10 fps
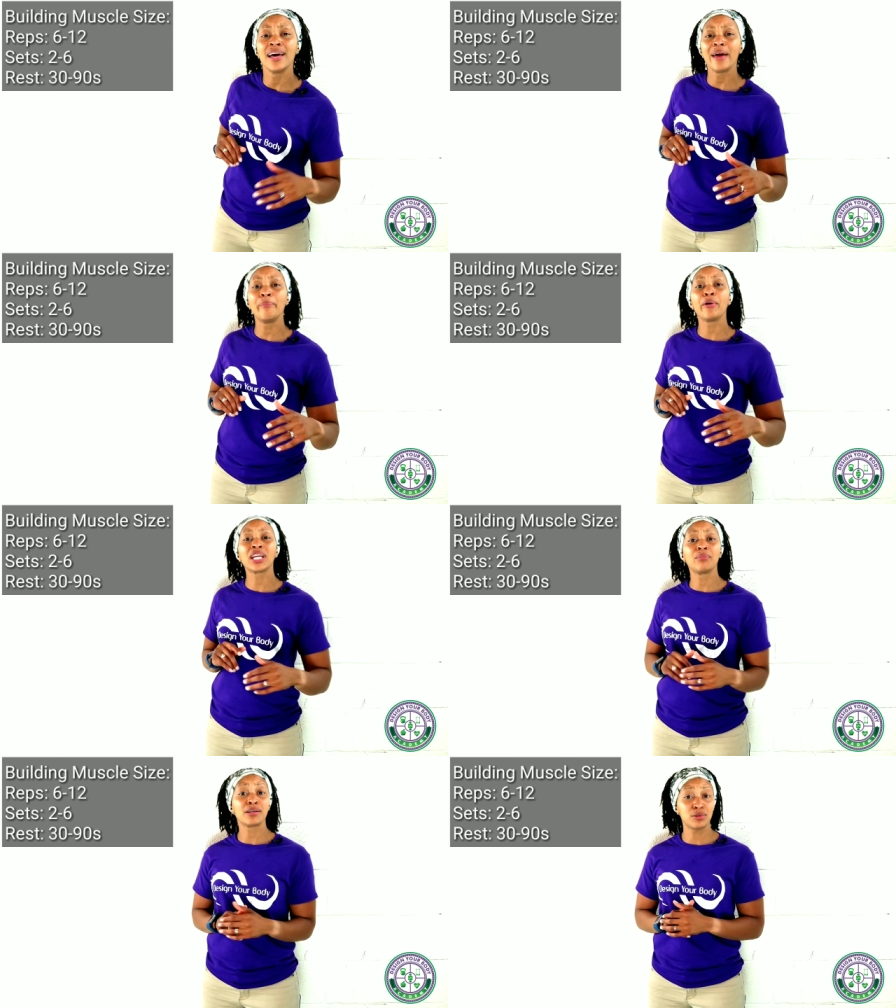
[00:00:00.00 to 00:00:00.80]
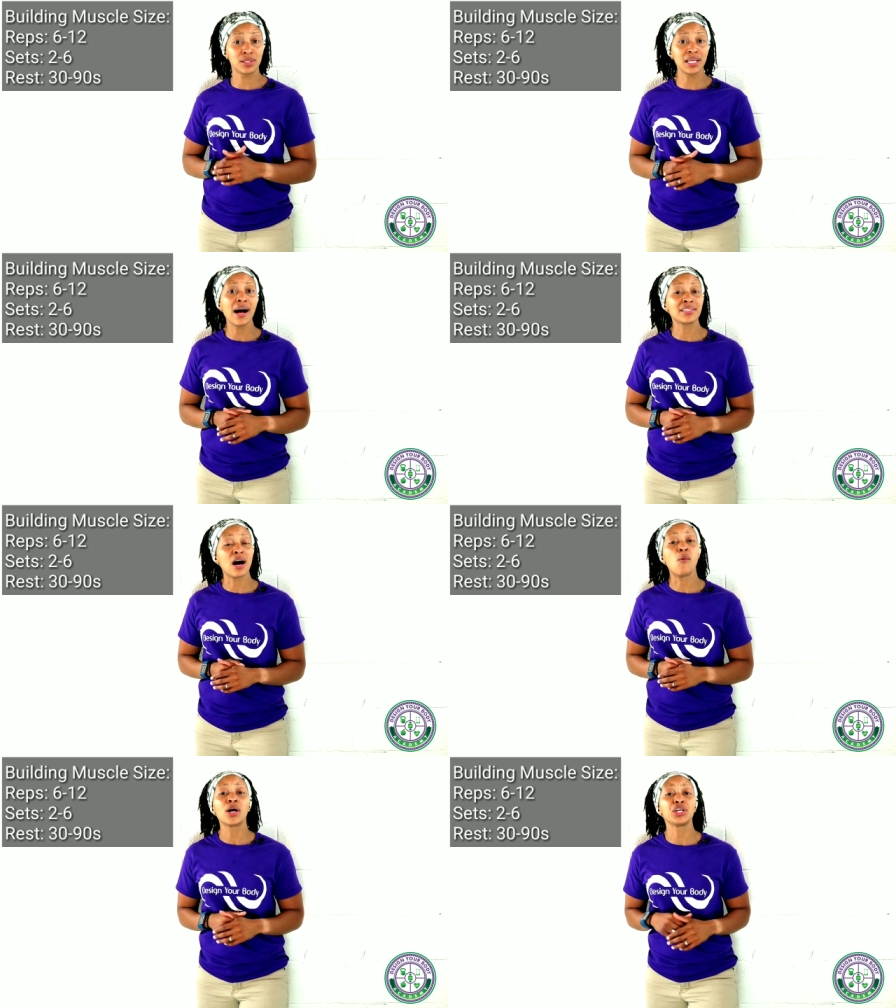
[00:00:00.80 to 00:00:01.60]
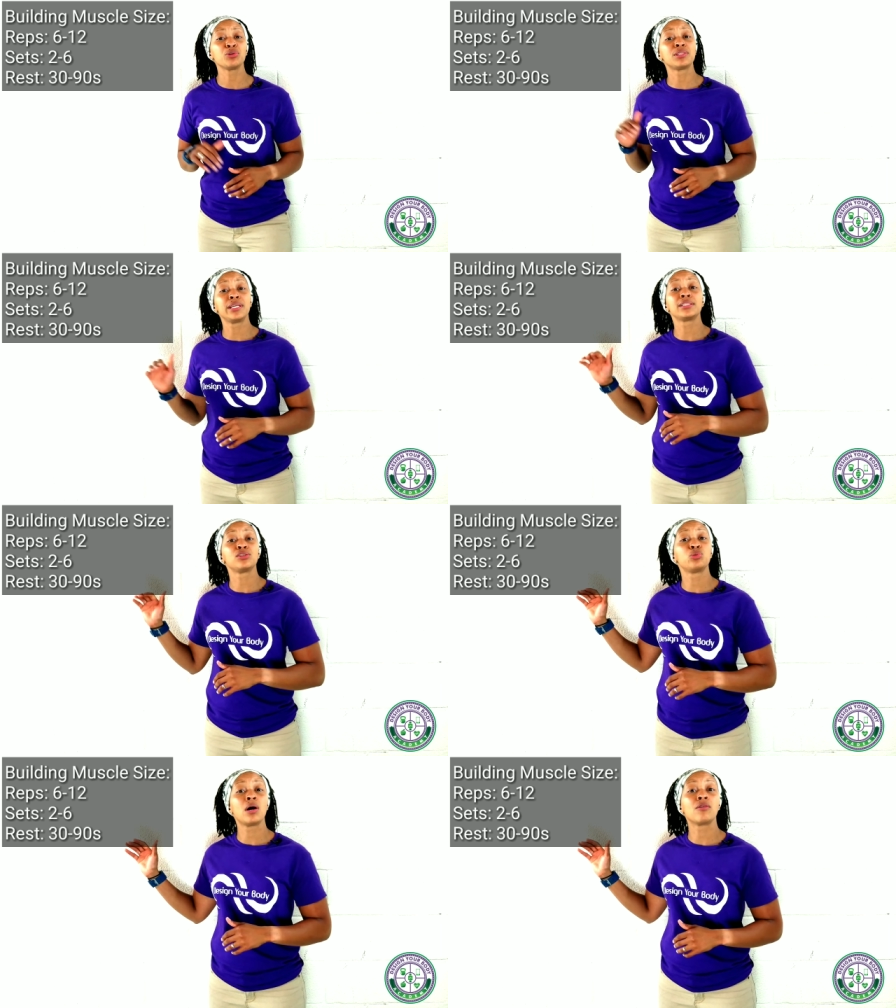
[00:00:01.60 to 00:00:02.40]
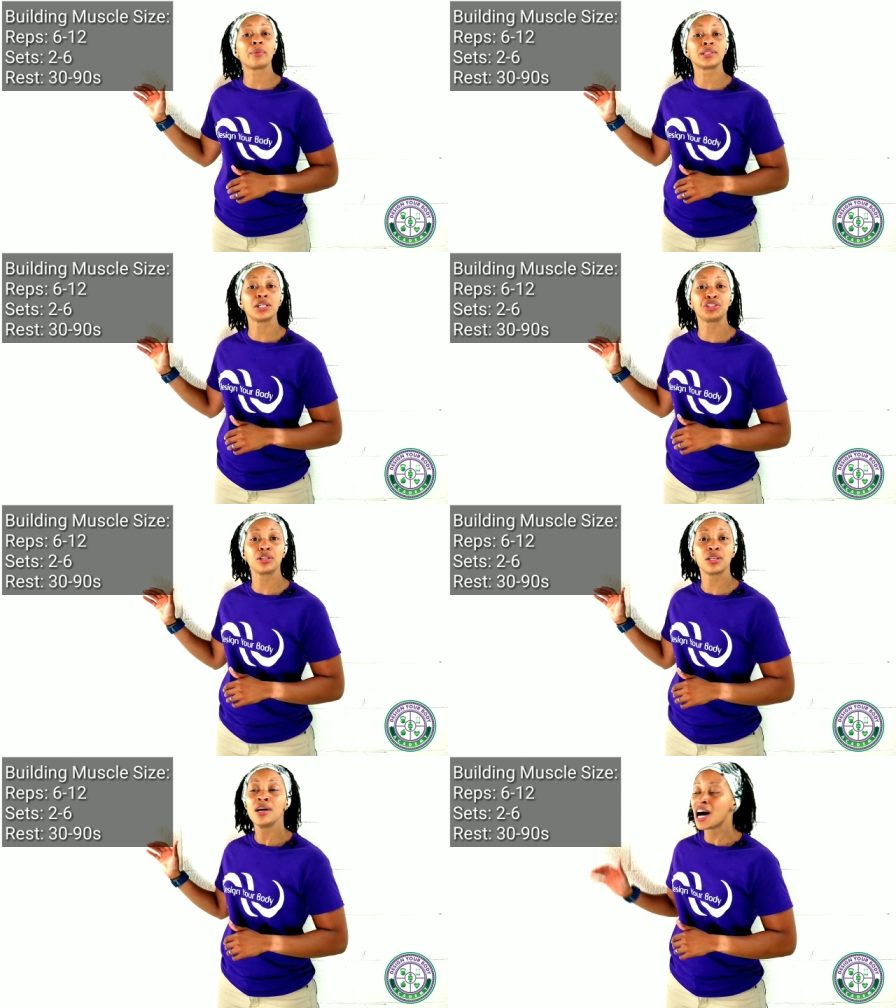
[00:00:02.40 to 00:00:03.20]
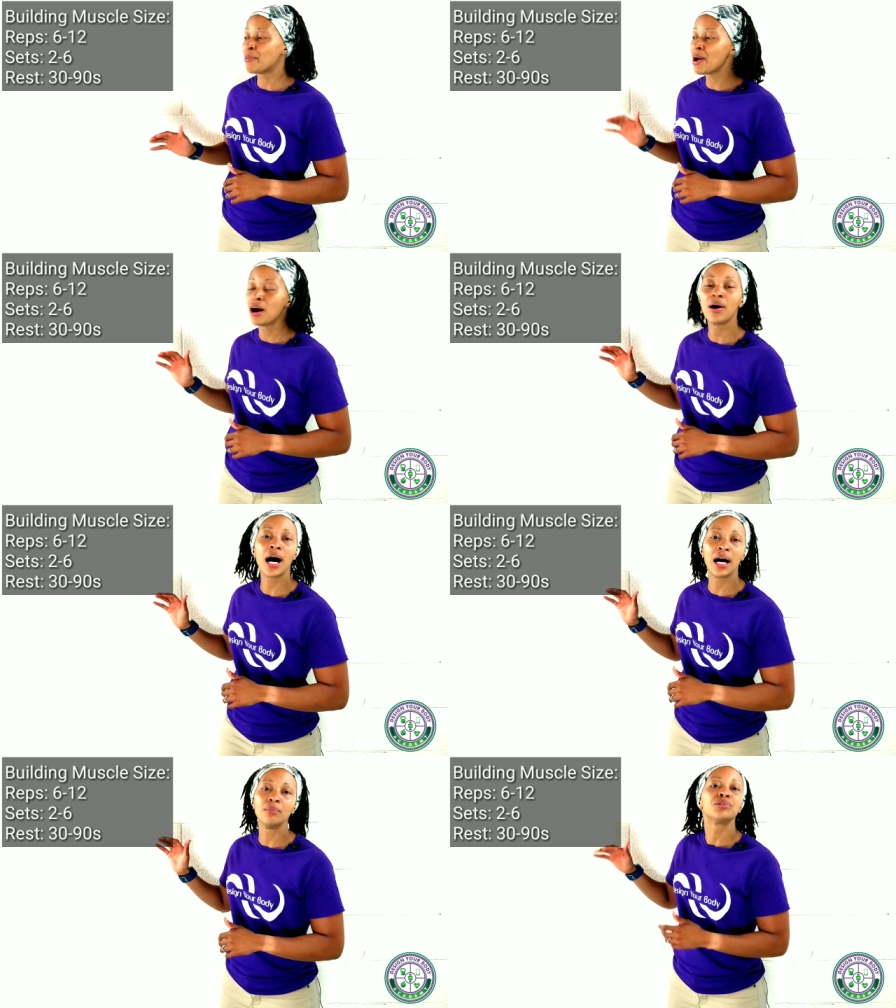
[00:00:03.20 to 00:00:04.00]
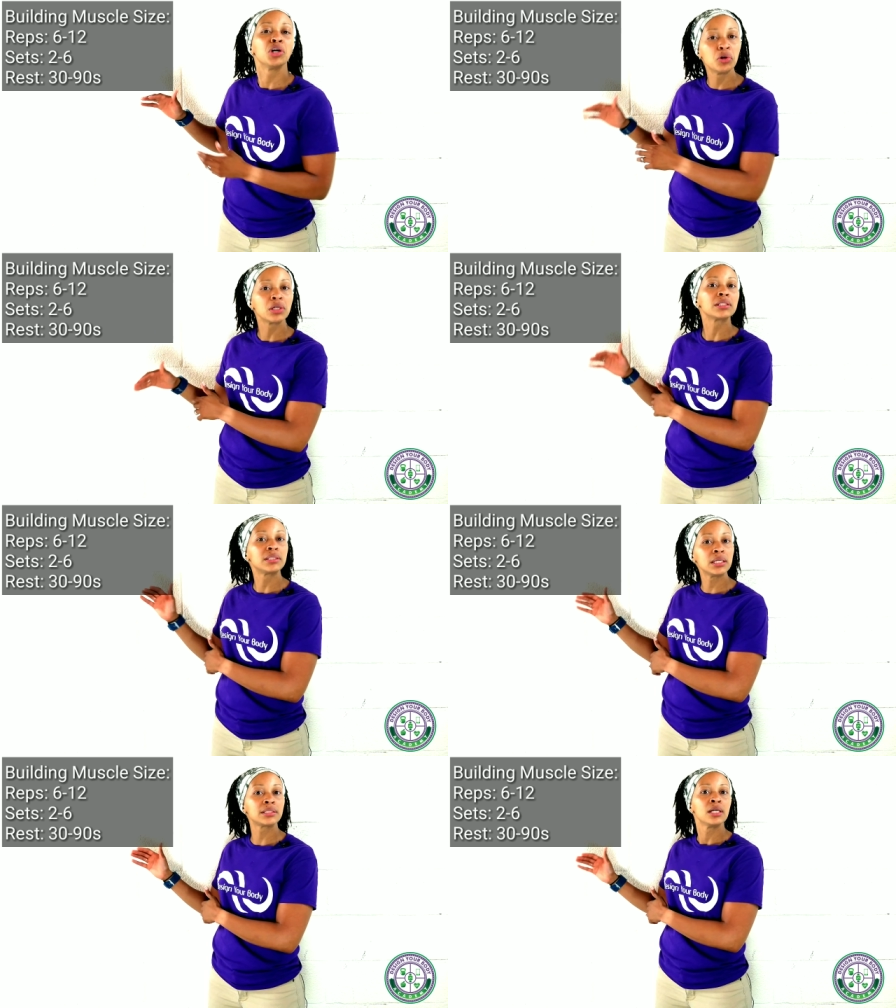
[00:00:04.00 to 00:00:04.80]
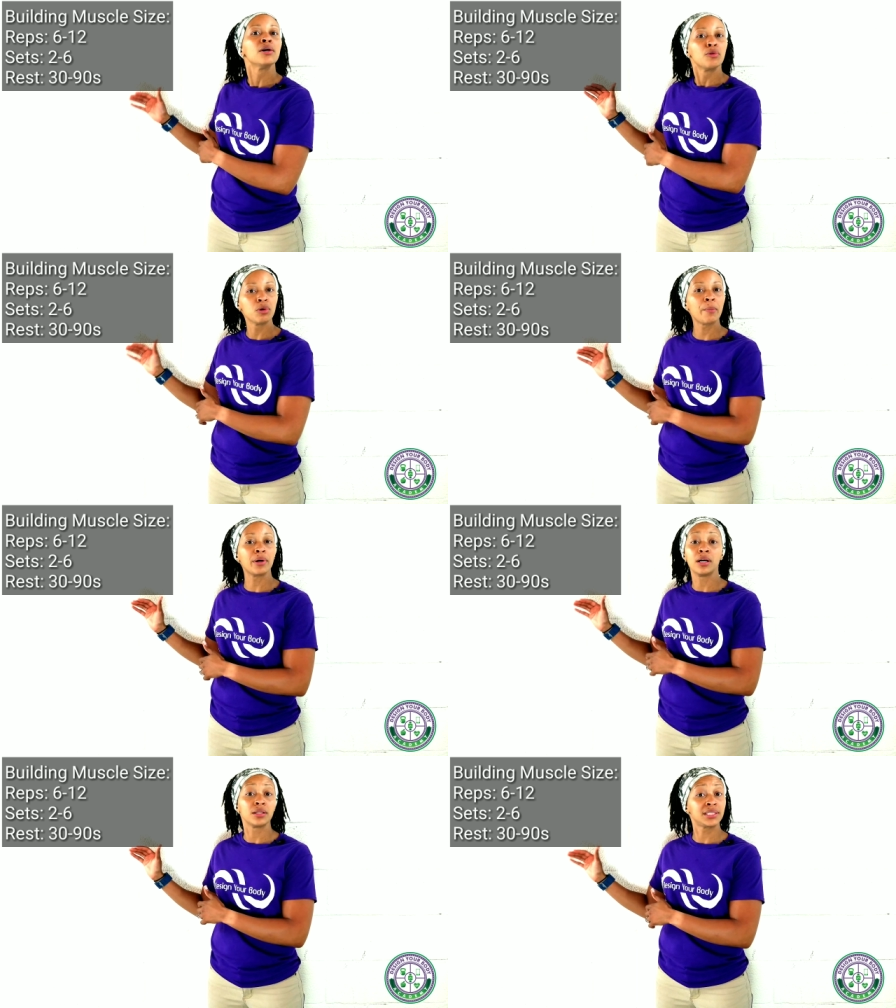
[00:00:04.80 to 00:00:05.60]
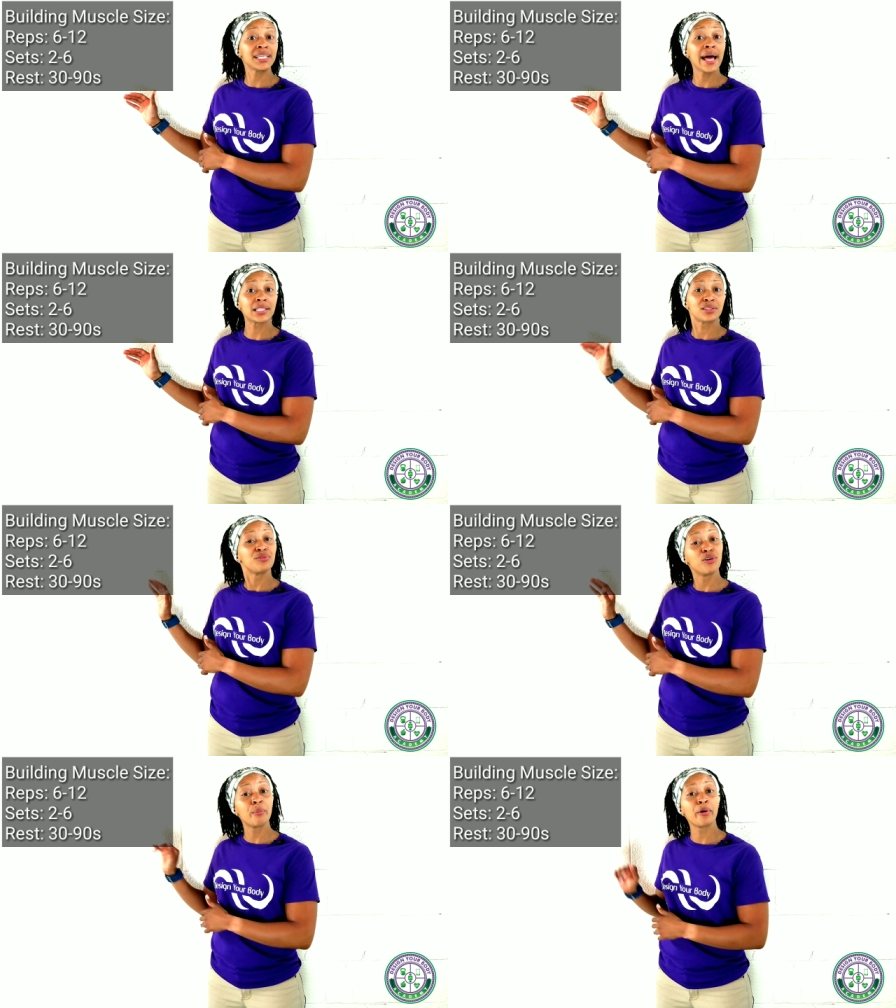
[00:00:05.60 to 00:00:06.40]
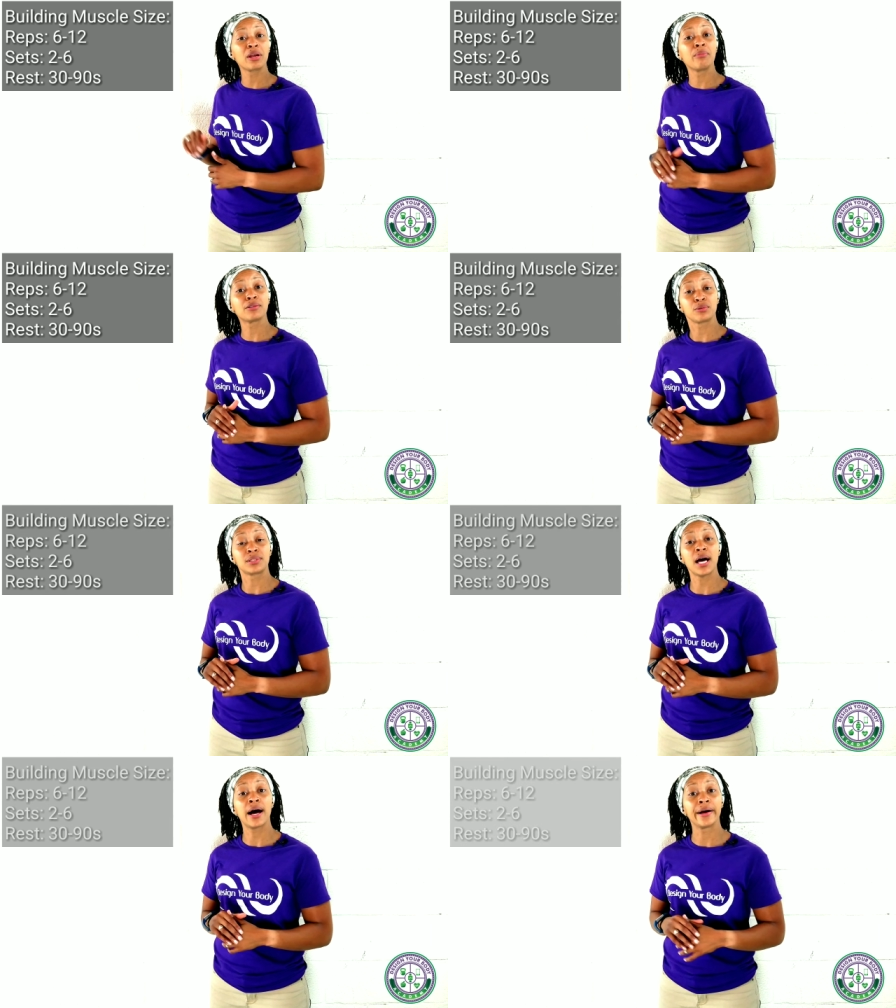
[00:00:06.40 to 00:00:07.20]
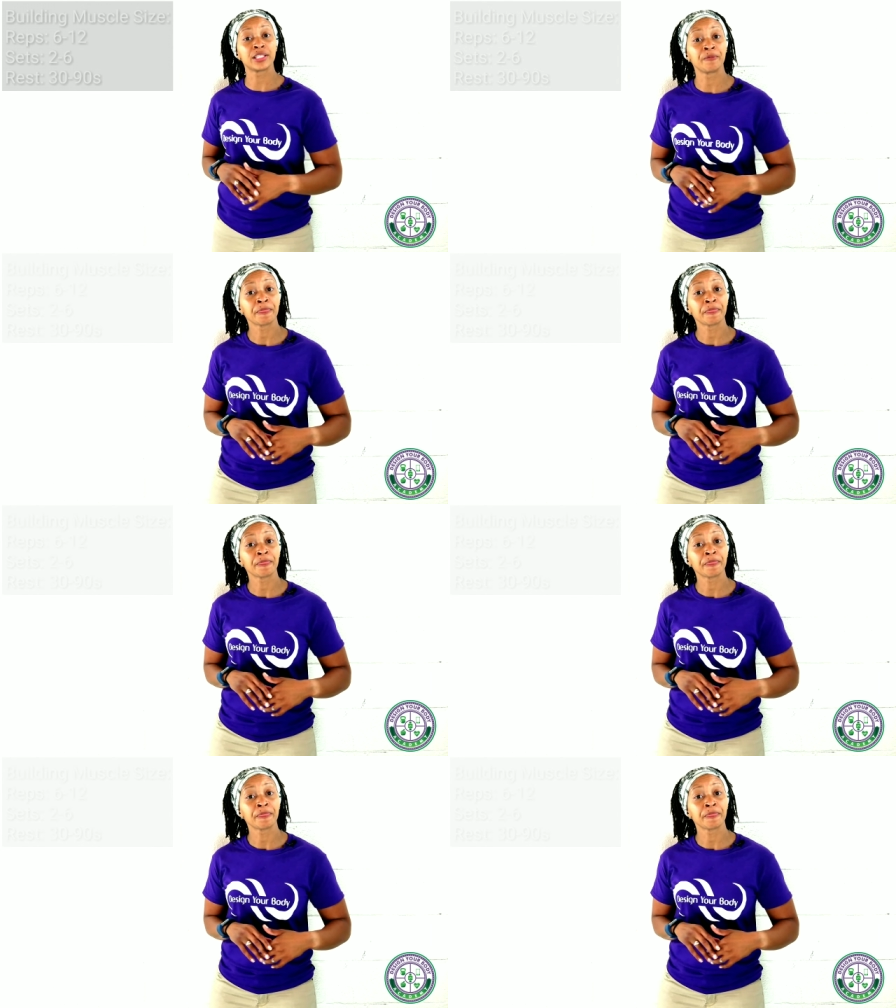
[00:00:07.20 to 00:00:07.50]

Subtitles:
And building muscle size, I want to do 6 to 12 repetitions, about 2 to 6 sets for building muscle size.